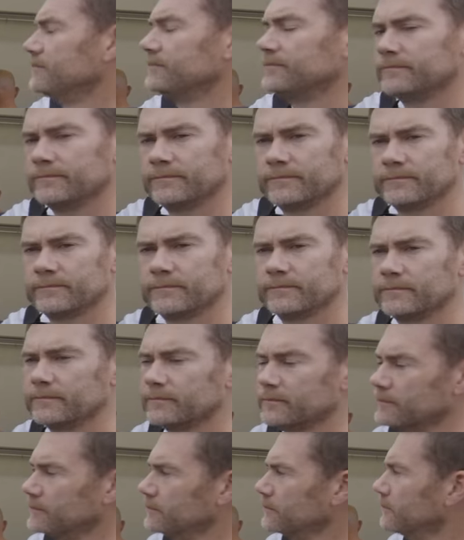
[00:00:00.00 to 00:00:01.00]

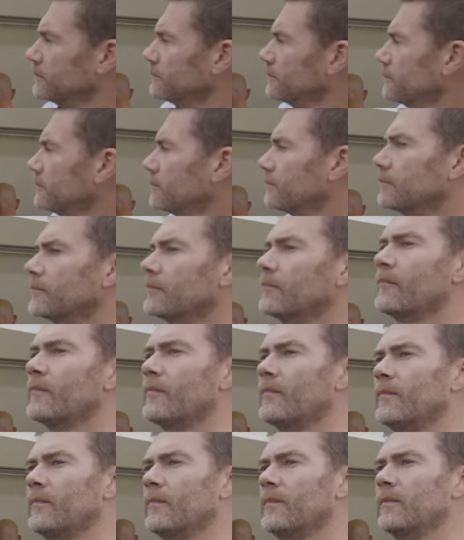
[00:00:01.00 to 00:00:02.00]

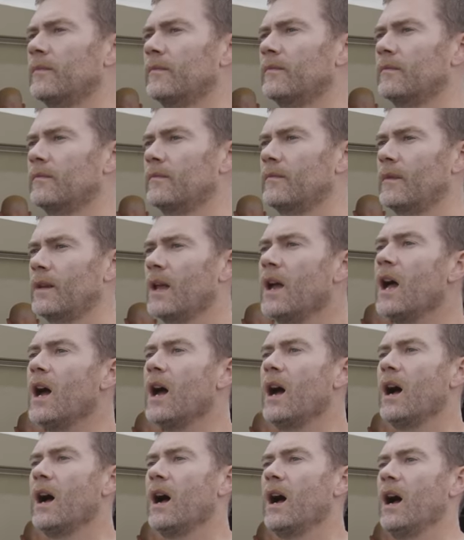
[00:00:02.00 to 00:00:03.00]

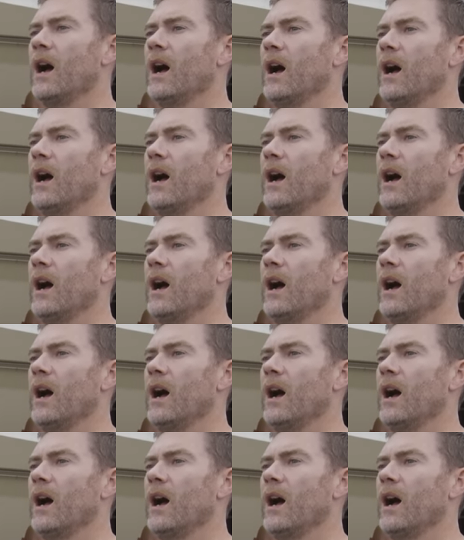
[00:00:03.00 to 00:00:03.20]
The person shown says nothing.